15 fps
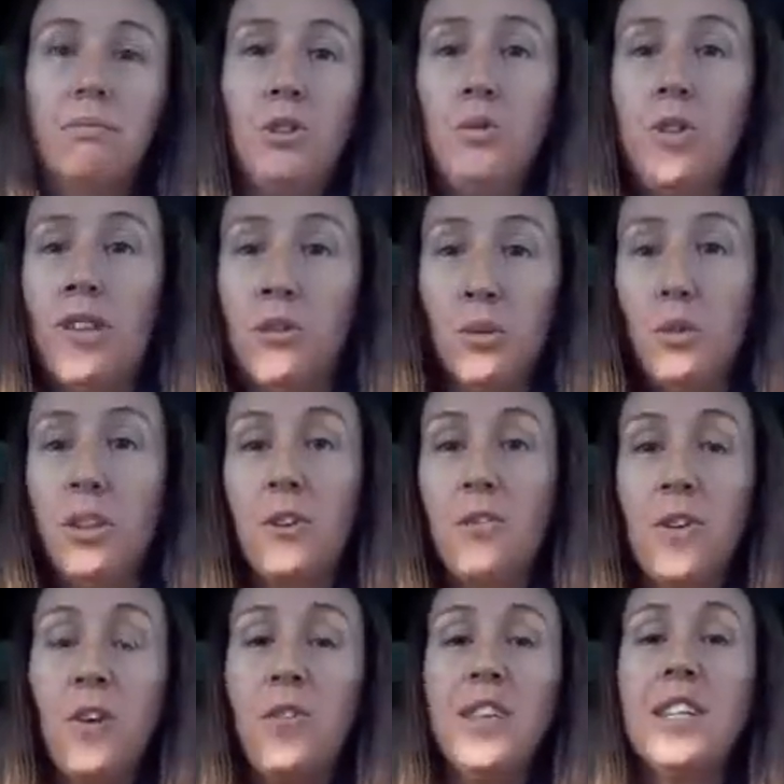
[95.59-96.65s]
never really
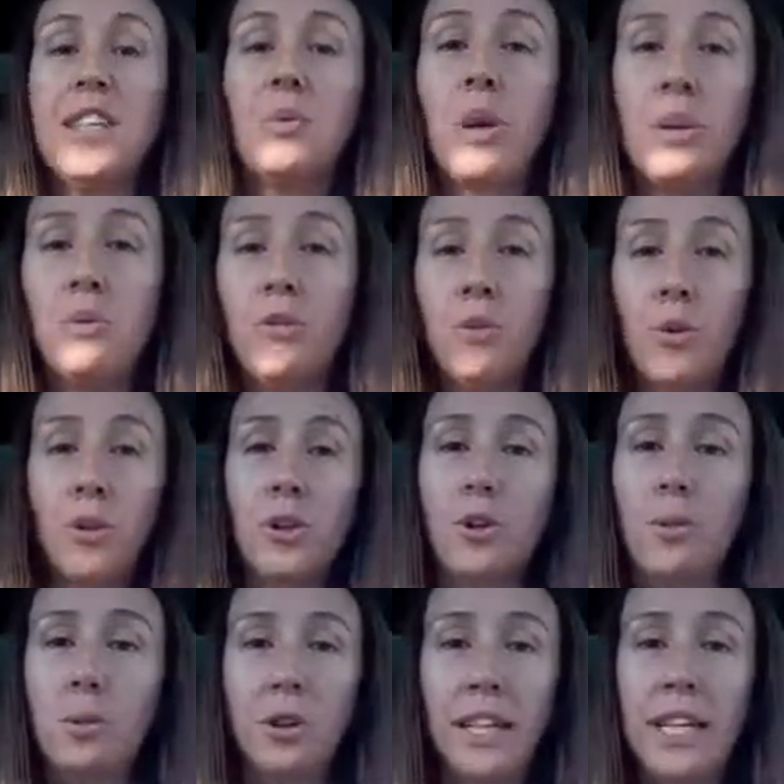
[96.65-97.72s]
felt this way before.
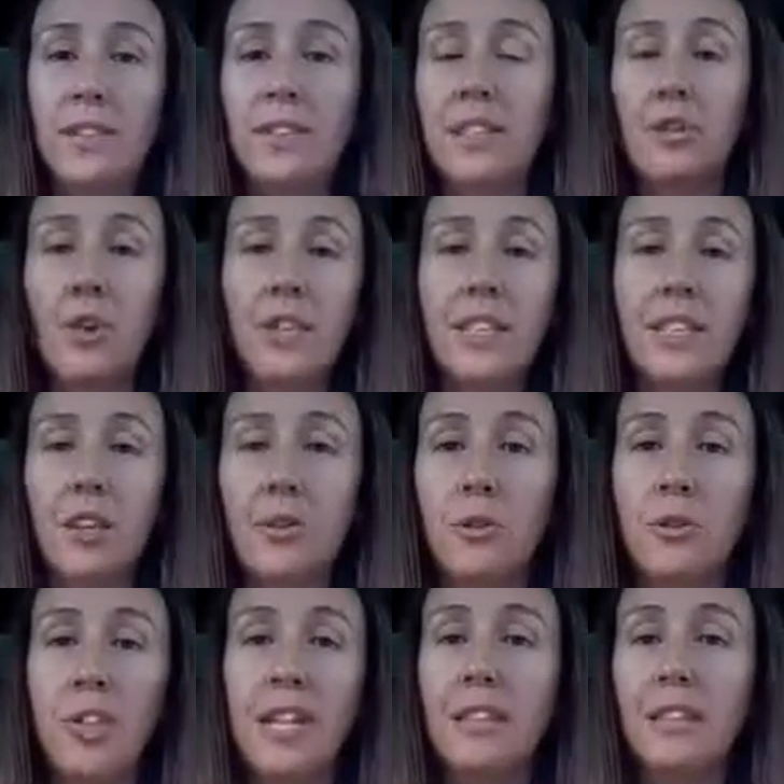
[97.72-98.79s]
Your beliefs and all these
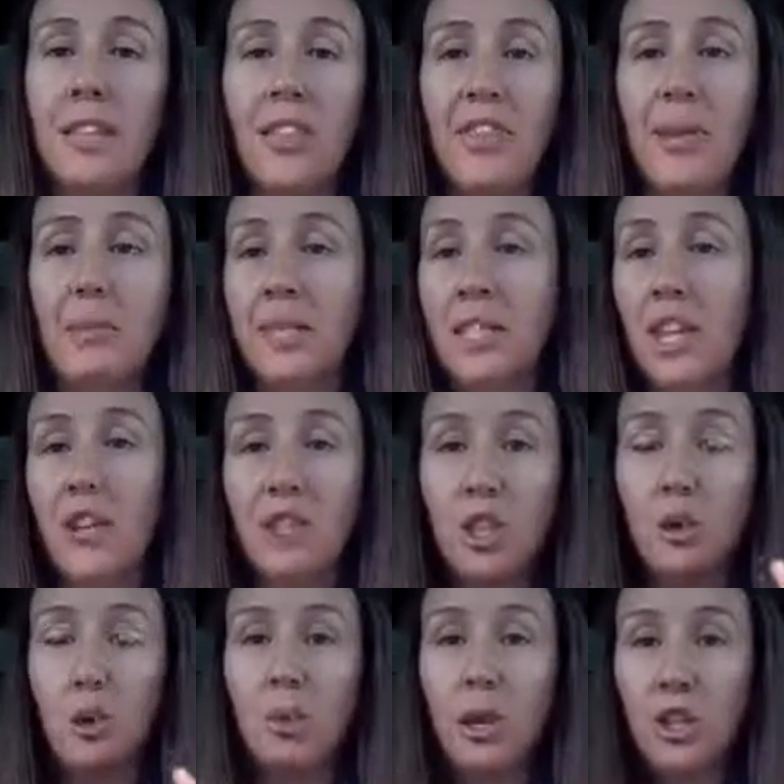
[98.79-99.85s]
other things lent themselves
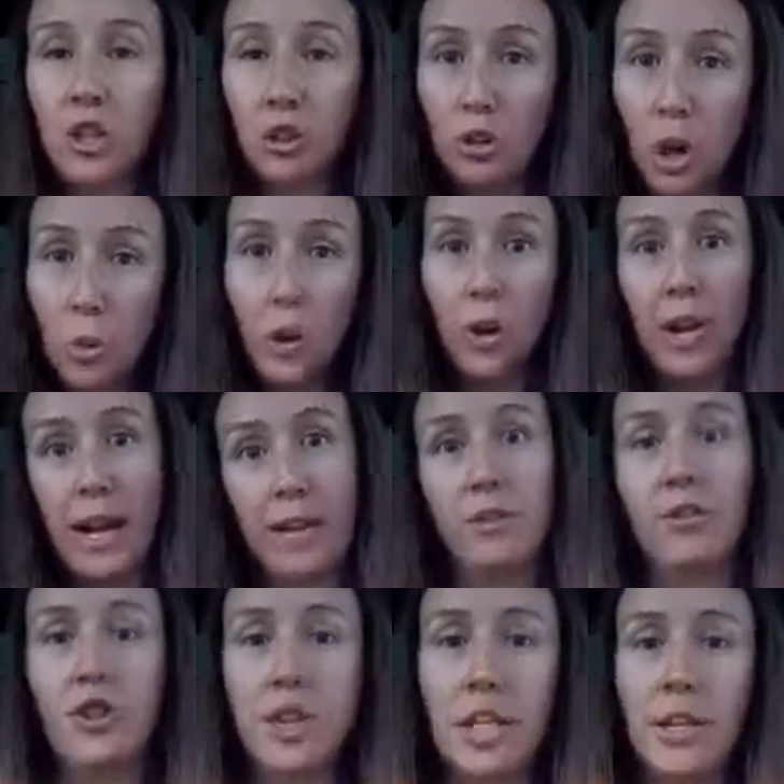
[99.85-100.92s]
to a much lower
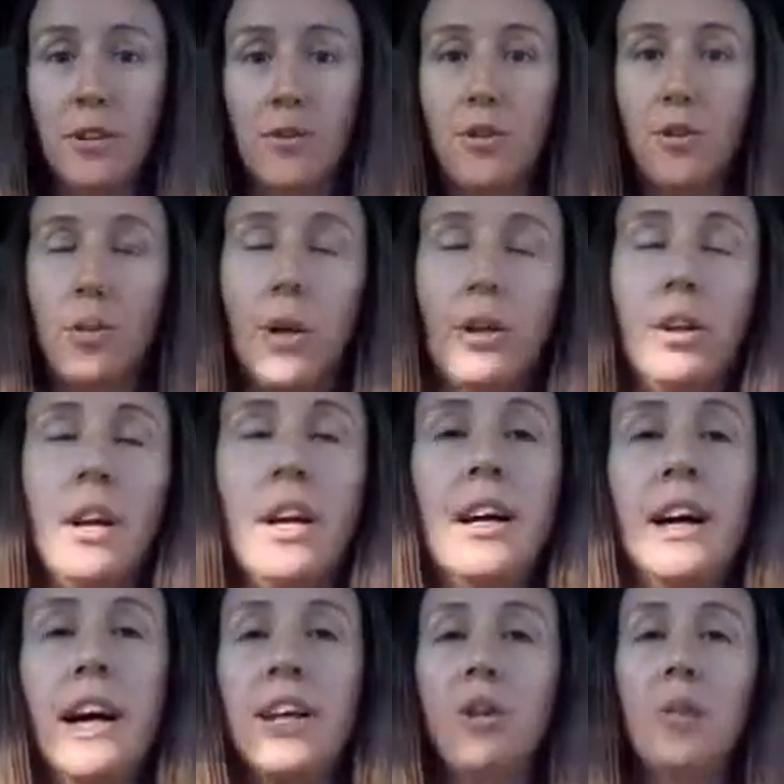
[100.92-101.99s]
energy, if you will.
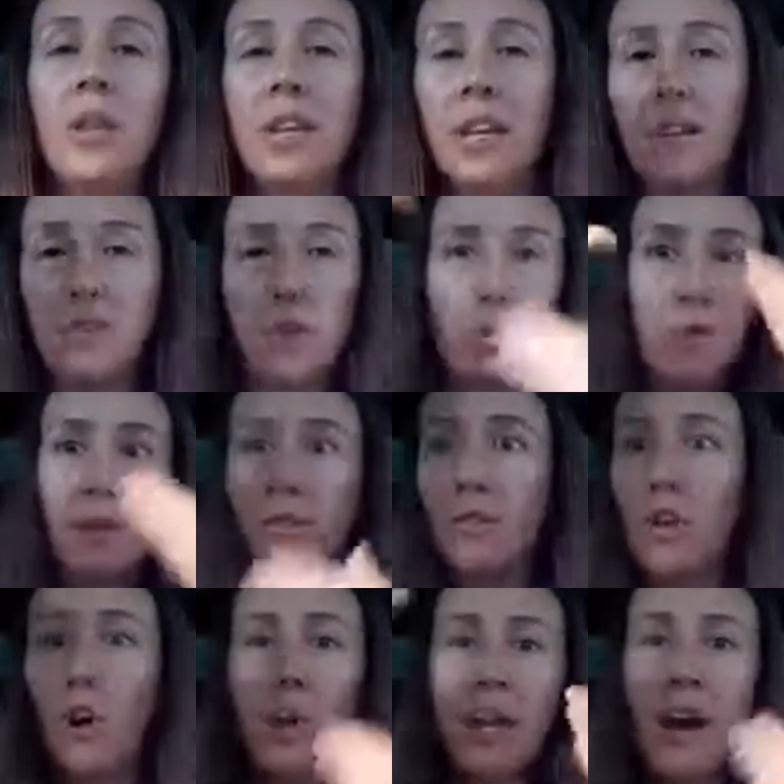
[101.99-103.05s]
I know we think in terms of
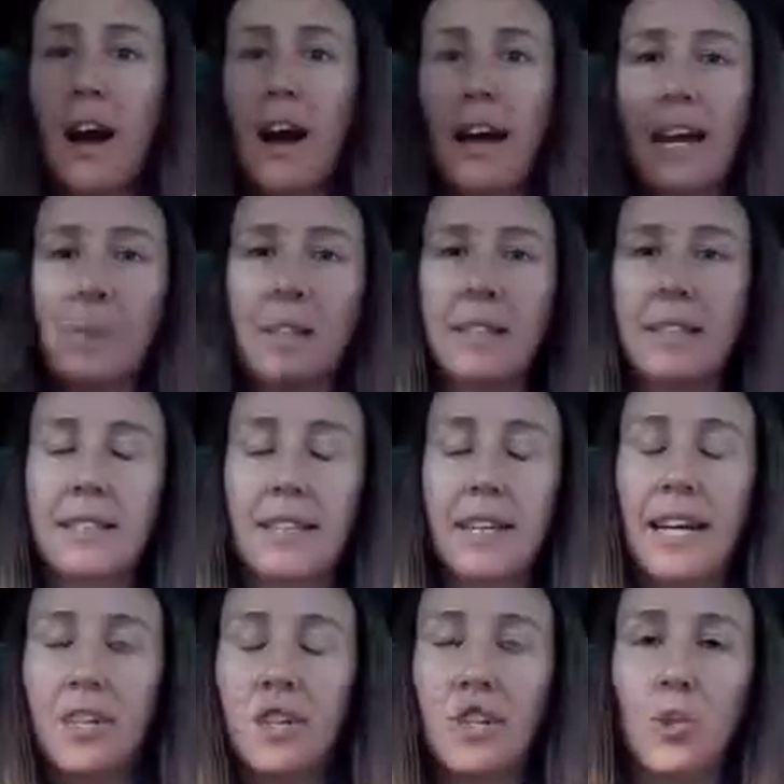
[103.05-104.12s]
low and high, but that's
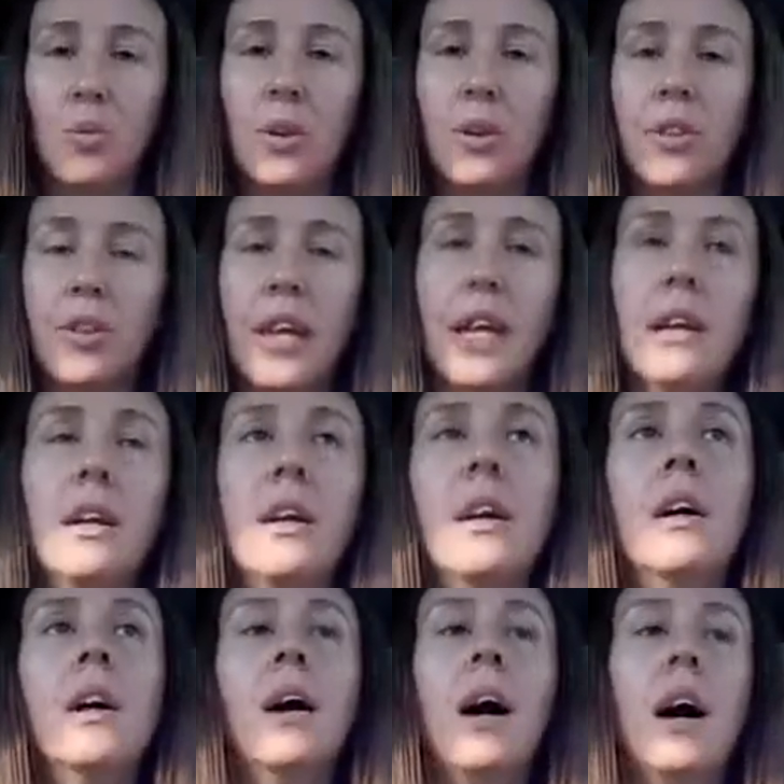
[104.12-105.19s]
not actually a real thing.
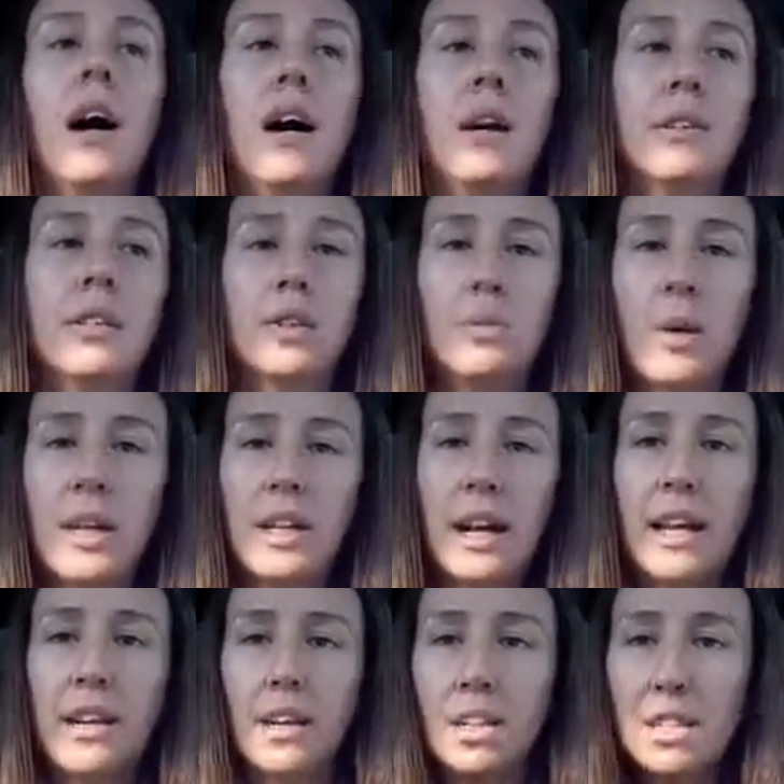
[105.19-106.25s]
It's a way to
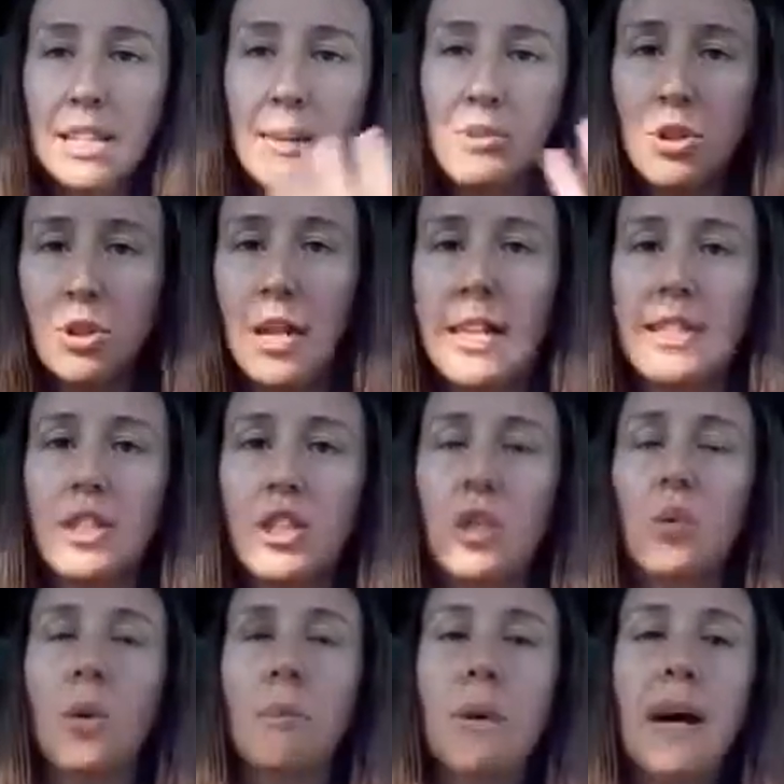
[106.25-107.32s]
kind of conceptualize it
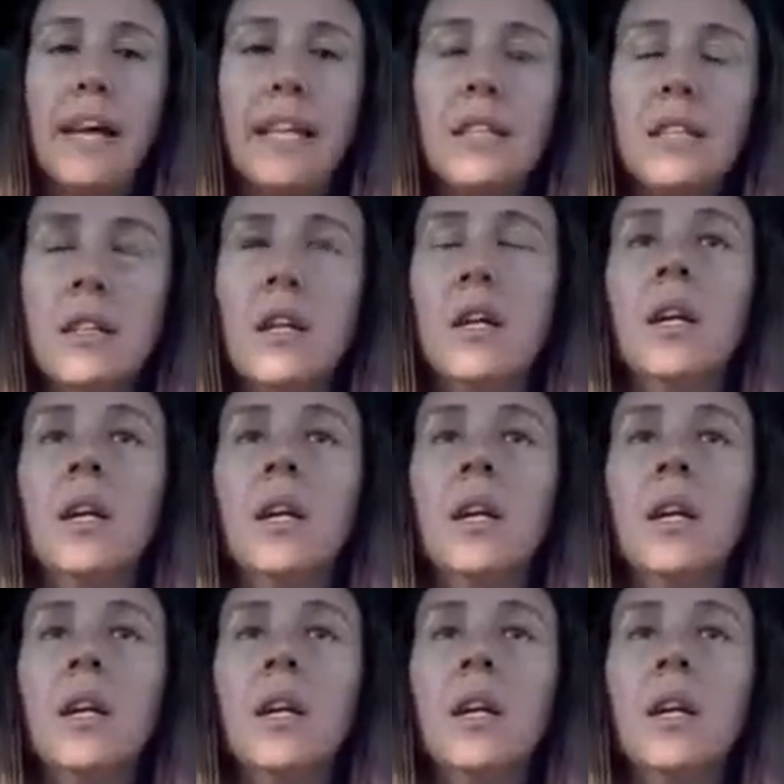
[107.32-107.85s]
to our mind.